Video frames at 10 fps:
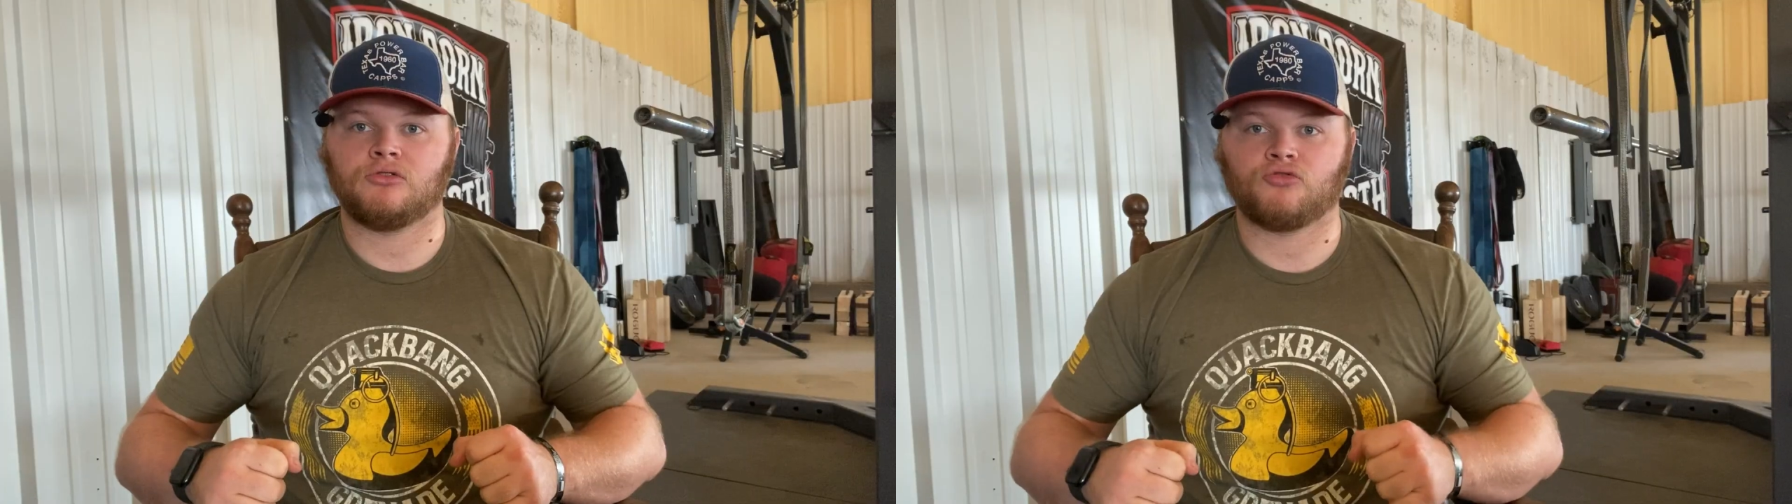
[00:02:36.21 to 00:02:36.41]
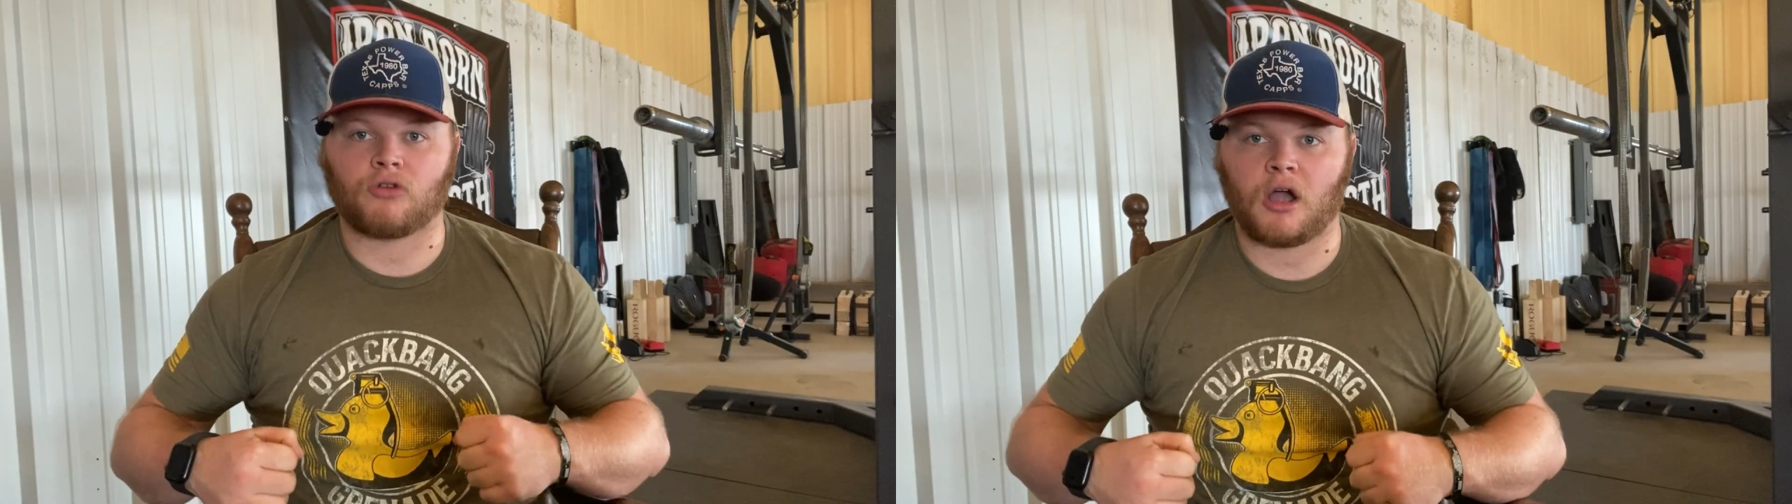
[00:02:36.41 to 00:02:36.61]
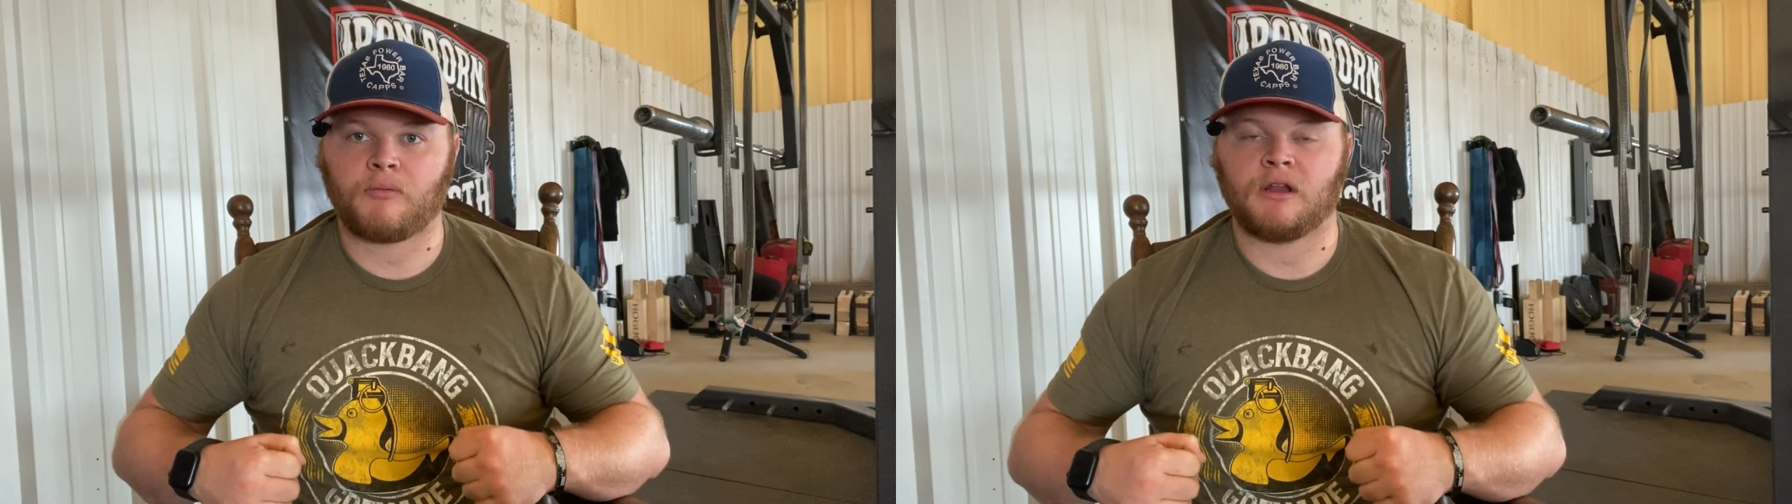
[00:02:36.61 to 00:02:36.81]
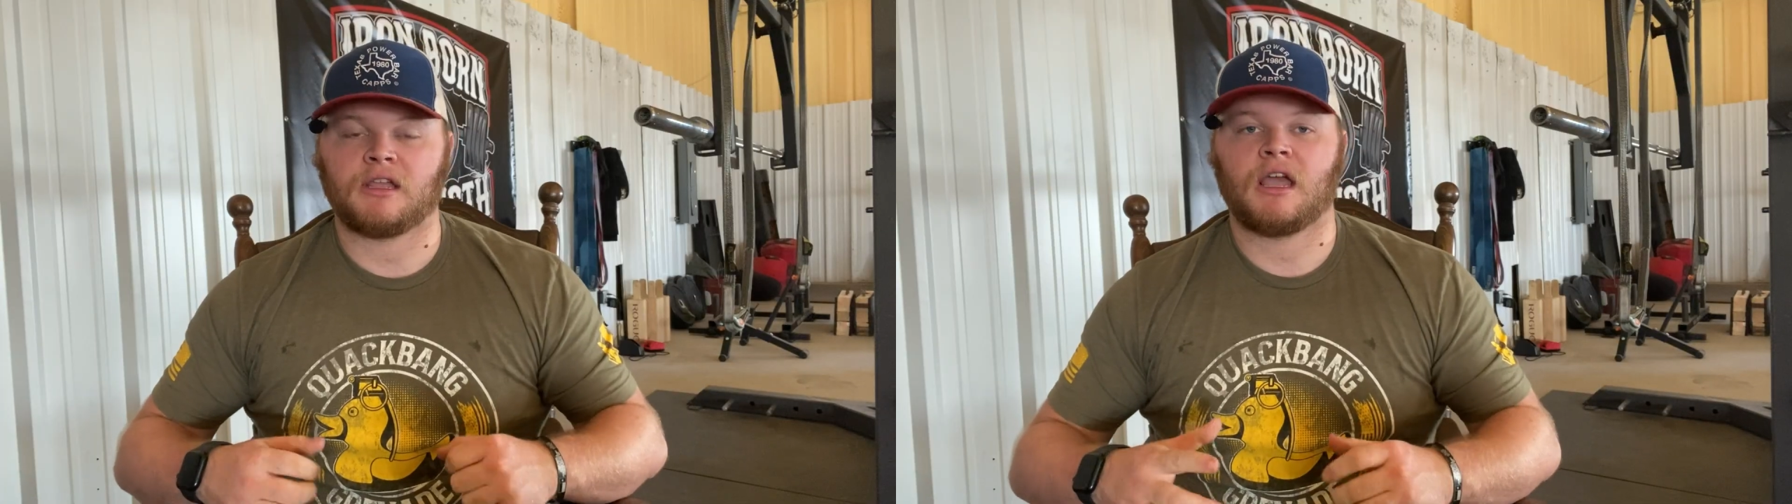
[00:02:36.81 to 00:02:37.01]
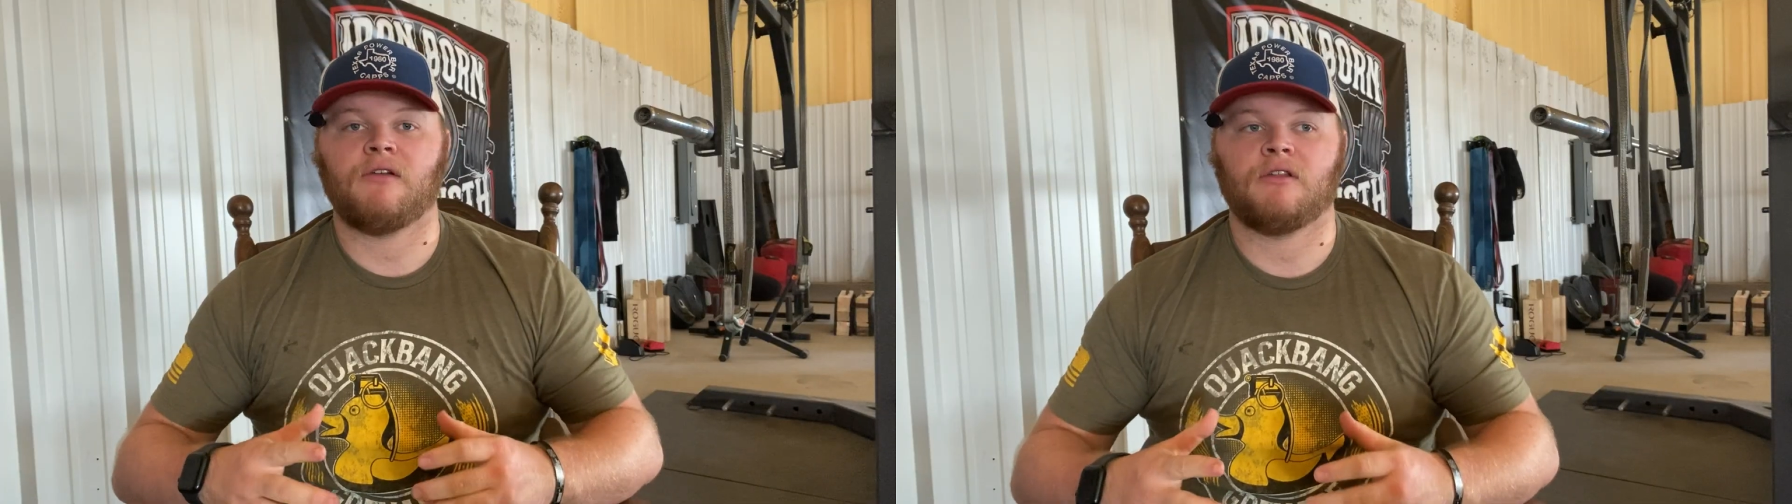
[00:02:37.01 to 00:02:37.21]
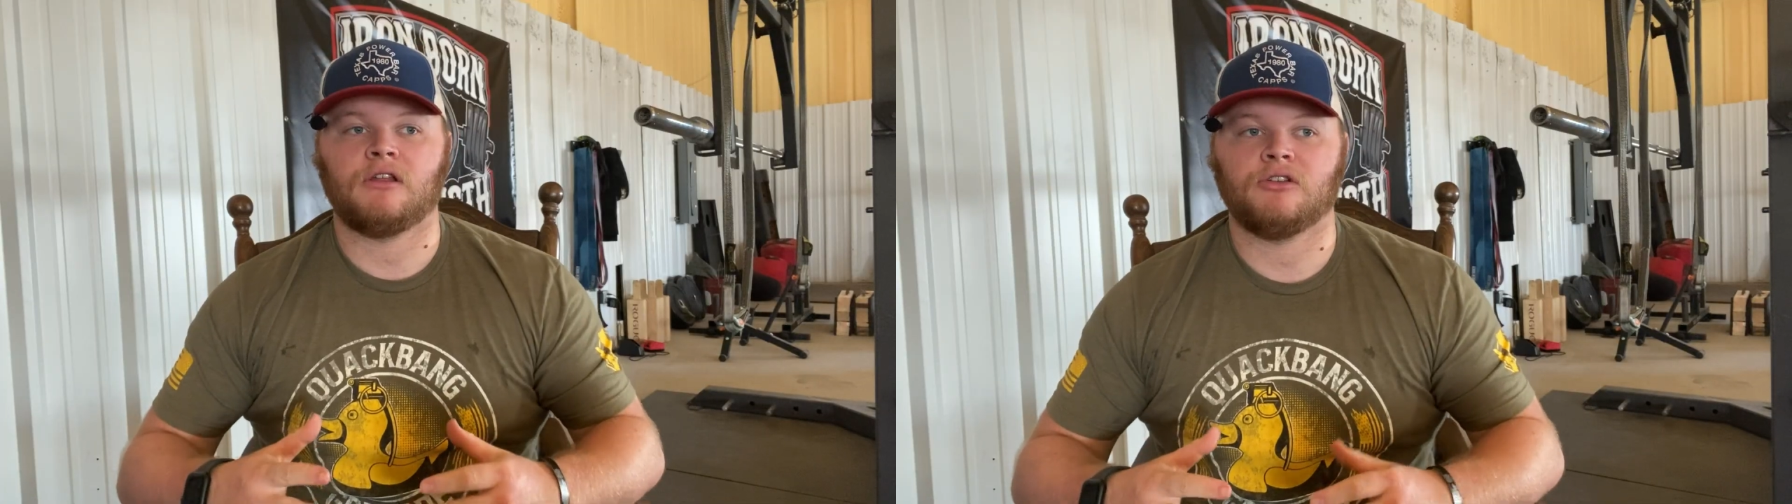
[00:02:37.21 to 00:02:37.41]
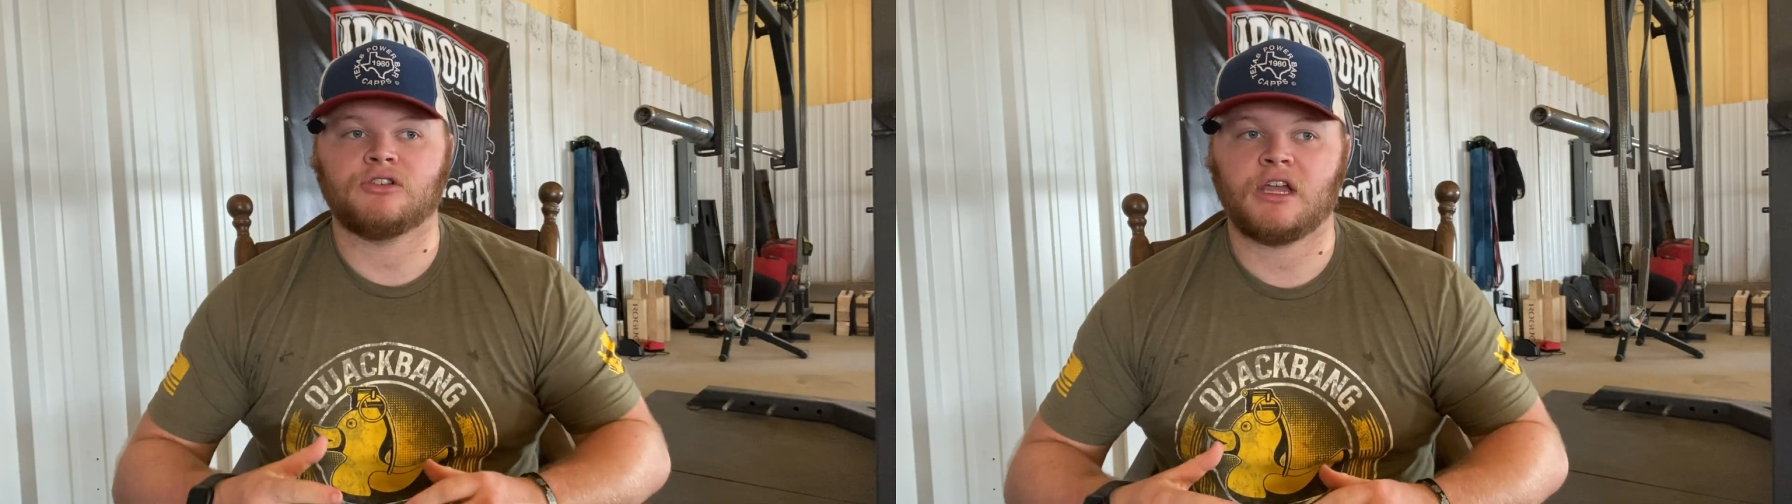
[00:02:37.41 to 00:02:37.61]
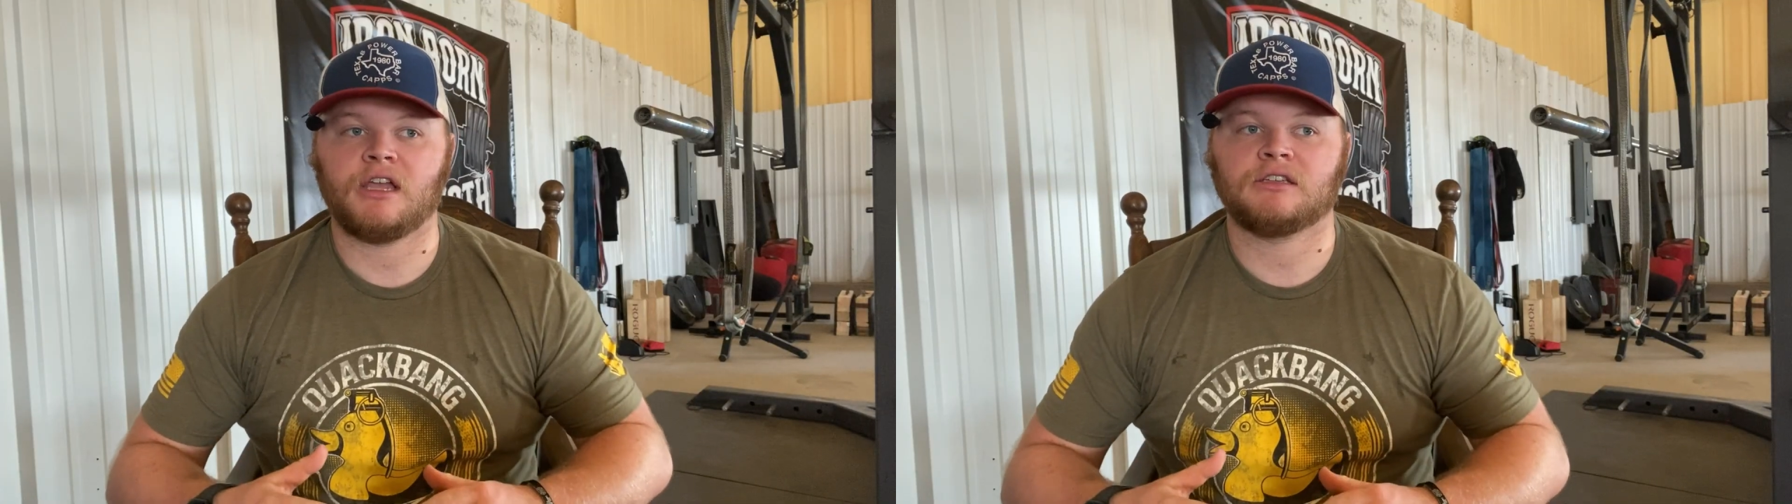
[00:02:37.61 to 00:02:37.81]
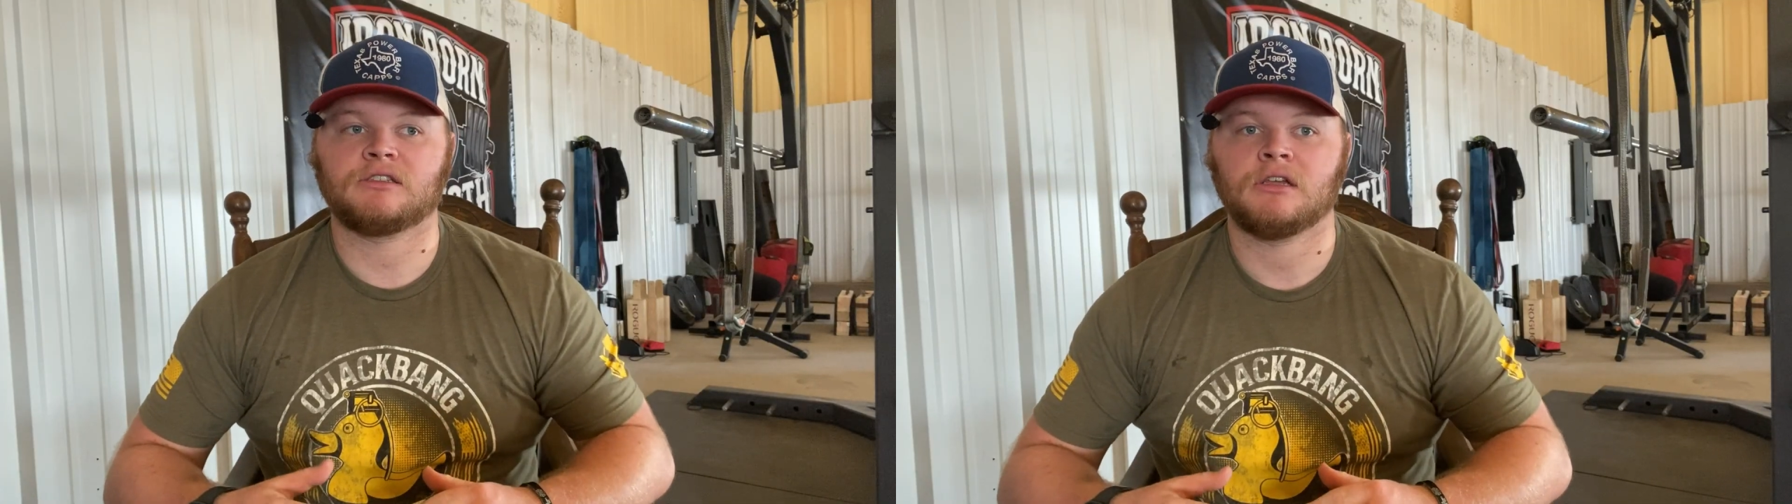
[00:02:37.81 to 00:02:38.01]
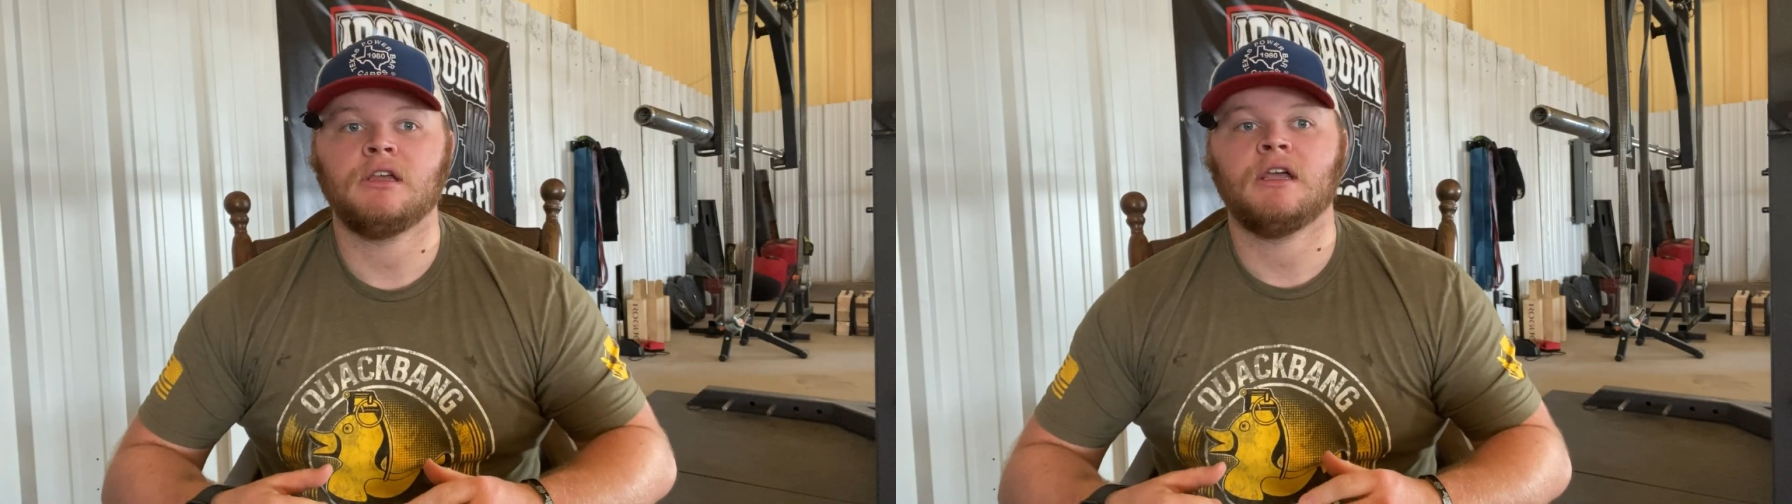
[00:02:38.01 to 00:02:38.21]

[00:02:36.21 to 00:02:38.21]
dropping and caving in your chest.